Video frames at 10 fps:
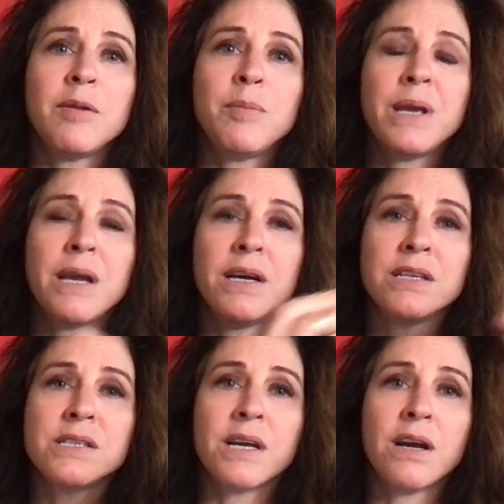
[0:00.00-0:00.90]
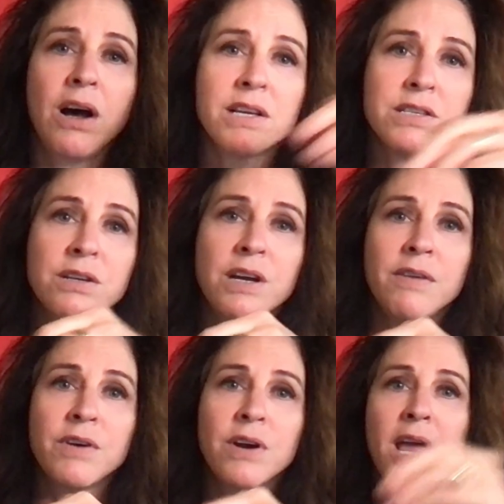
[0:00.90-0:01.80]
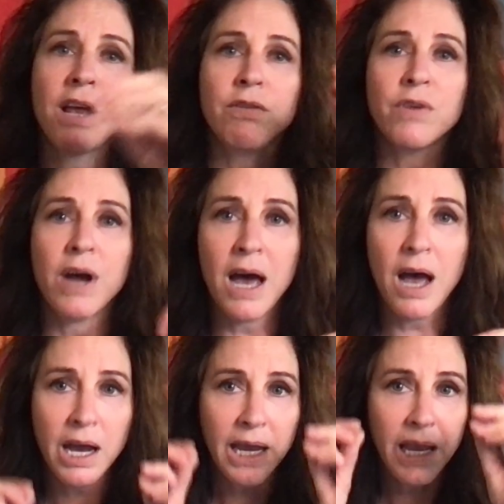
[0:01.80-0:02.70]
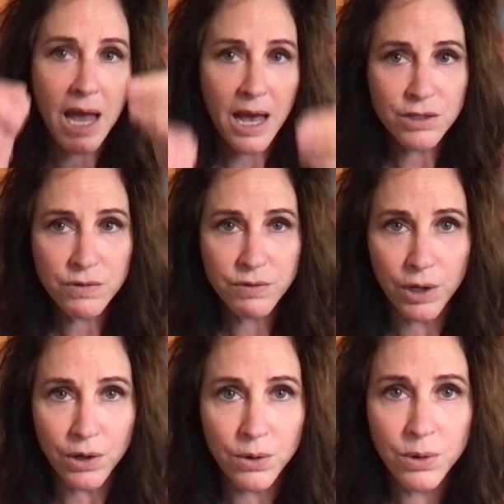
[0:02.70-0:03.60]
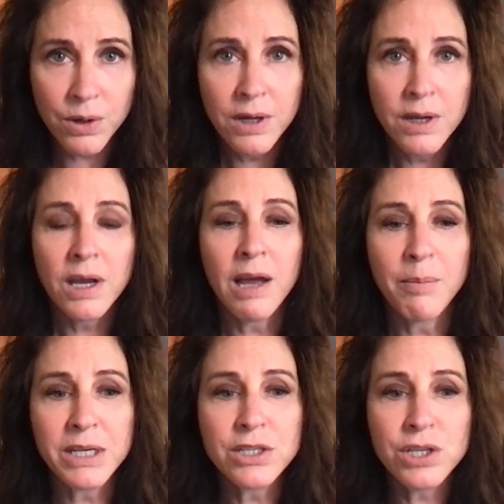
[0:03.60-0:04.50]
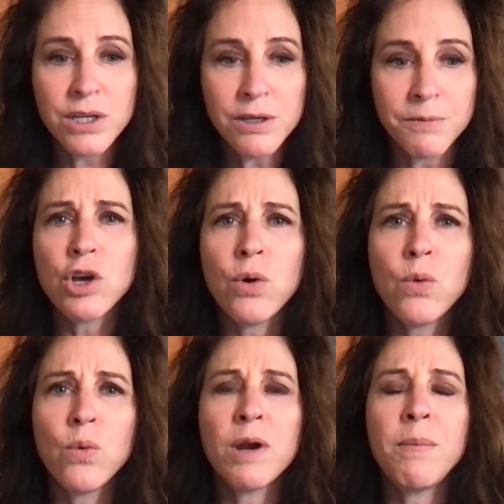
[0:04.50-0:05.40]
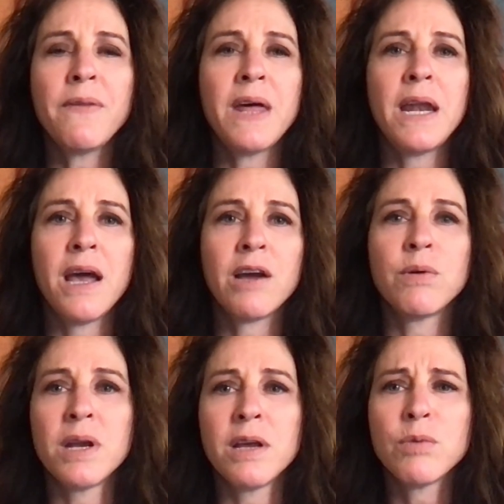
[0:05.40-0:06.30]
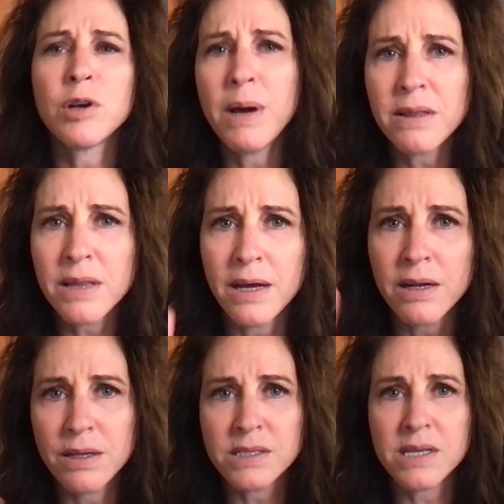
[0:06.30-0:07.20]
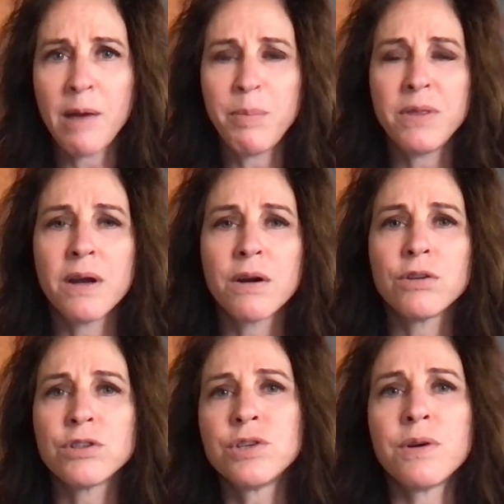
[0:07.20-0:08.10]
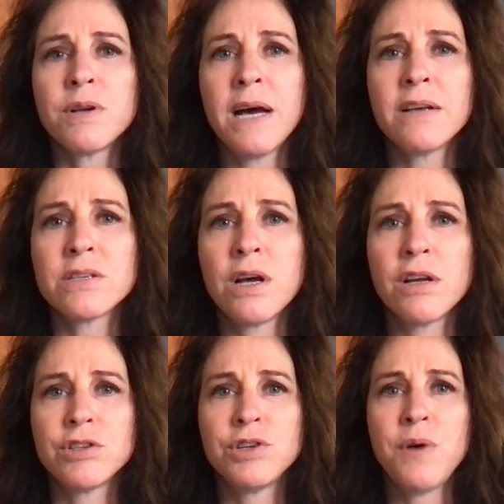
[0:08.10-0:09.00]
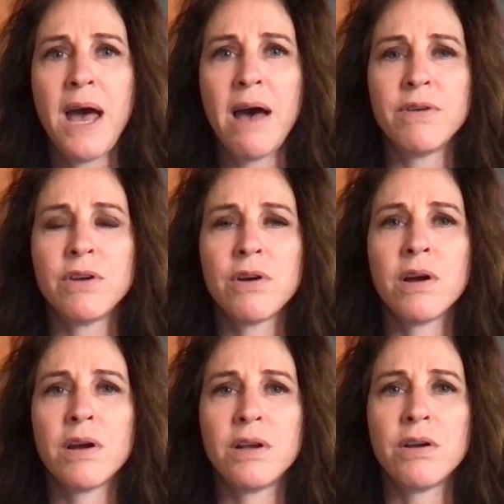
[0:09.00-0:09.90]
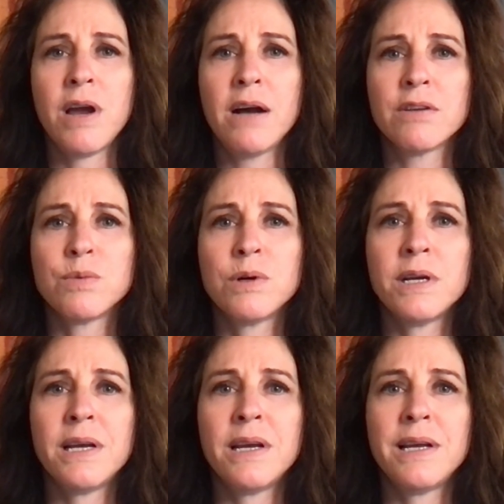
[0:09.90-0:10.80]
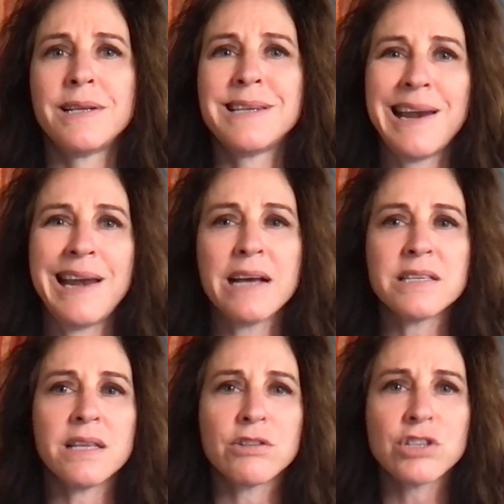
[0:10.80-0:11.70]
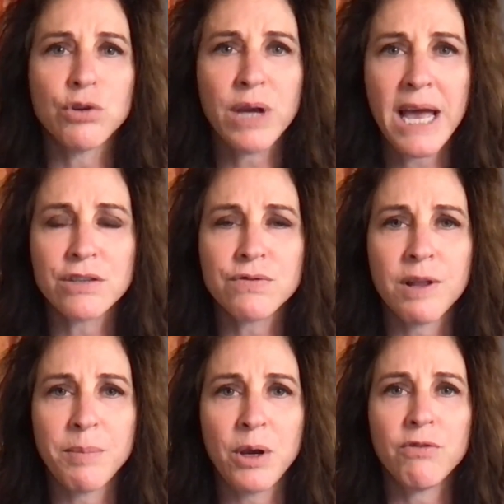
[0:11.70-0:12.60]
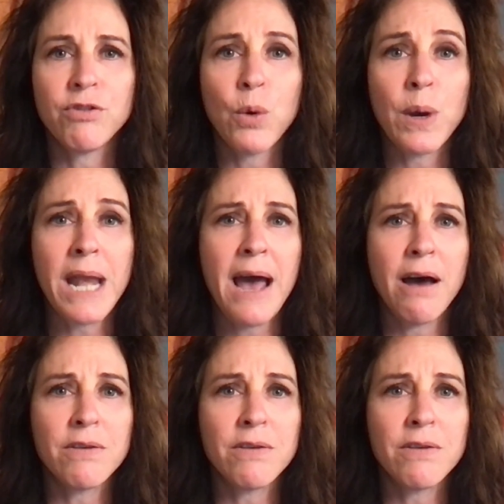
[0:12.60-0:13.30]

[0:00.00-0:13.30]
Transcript: because the costs are covered and you've got cash flow coming to you. What about that equity? What about that's hypothetical $200,000 you have in your house? Well, it's not an asset. There's no cash flowing out of